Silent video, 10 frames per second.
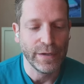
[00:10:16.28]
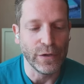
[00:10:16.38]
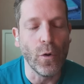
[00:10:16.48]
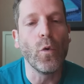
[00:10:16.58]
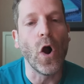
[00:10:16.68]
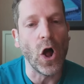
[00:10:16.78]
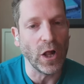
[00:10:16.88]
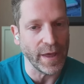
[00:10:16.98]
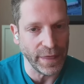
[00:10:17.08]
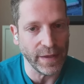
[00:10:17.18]

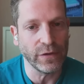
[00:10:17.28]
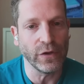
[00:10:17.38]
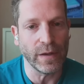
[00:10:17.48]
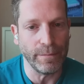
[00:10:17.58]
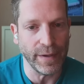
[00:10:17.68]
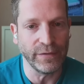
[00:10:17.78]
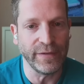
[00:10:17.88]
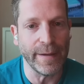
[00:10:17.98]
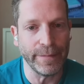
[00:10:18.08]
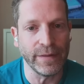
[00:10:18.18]
Wall, I think, took a big
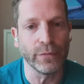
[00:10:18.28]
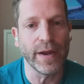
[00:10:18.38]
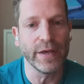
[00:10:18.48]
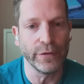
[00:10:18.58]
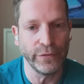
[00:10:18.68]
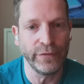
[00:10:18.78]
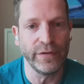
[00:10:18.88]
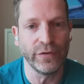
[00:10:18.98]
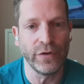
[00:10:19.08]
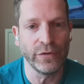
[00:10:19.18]
step in the regular
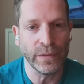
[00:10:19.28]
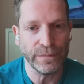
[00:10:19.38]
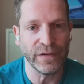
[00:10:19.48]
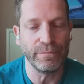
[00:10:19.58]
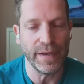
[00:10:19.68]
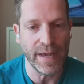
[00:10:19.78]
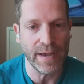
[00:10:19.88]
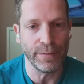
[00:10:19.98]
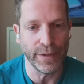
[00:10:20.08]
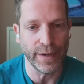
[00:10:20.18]
season in terms of being
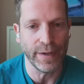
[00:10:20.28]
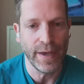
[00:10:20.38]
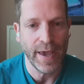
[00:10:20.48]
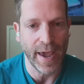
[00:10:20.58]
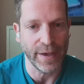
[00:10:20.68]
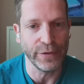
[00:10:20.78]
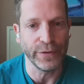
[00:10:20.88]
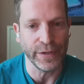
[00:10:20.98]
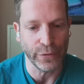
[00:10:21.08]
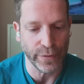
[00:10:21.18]
able to handle
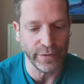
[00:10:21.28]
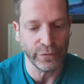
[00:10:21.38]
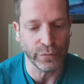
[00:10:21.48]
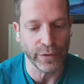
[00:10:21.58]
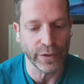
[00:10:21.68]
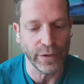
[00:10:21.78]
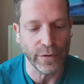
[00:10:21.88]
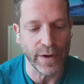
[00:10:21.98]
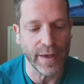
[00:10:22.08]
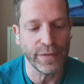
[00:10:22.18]
an increased
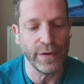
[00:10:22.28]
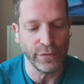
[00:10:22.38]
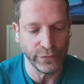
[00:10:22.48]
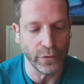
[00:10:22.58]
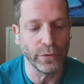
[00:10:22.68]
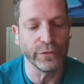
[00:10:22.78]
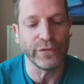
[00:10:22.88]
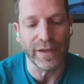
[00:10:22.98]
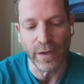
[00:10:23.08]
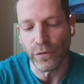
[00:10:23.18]
workload. Anthony
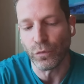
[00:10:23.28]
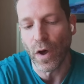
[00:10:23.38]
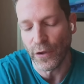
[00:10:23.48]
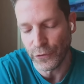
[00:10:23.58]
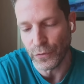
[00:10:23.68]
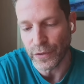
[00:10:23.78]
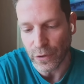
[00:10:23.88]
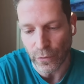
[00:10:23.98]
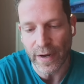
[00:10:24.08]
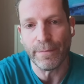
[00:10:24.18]
Stolarz did as well to a
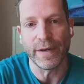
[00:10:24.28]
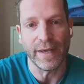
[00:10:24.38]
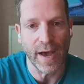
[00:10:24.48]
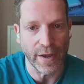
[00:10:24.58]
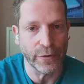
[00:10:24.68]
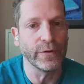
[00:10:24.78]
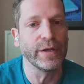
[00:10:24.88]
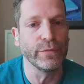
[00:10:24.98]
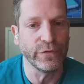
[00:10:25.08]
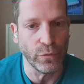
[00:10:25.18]
degree, but he got hurt.
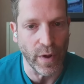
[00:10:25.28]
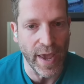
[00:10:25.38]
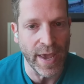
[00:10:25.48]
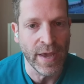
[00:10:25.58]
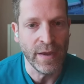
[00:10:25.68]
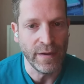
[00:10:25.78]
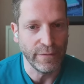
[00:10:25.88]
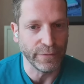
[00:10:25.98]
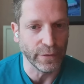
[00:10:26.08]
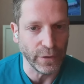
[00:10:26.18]
He was away
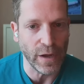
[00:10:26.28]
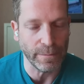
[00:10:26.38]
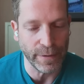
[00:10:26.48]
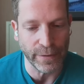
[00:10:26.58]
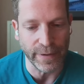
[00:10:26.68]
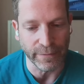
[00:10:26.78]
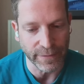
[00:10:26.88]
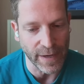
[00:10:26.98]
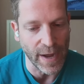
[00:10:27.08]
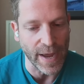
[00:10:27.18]
for a long period of
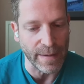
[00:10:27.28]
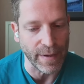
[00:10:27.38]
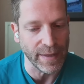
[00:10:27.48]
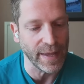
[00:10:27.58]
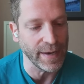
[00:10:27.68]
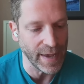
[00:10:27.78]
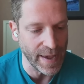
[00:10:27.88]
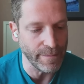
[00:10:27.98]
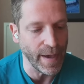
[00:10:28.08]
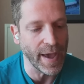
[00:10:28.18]
time and then
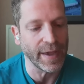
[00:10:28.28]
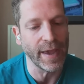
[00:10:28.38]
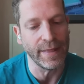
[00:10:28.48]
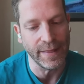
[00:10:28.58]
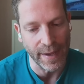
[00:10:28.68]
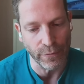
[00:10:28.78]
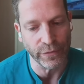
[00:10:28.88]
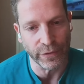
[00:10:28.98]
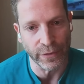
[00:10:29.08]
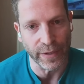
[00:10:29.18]
came back and then
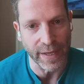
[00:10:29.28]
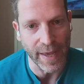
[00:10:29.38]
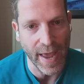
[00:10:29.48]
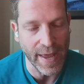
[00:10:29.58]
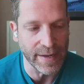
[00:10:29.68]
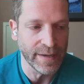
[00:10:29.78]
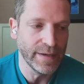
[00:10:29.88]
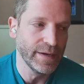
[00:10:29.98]
was hurt again.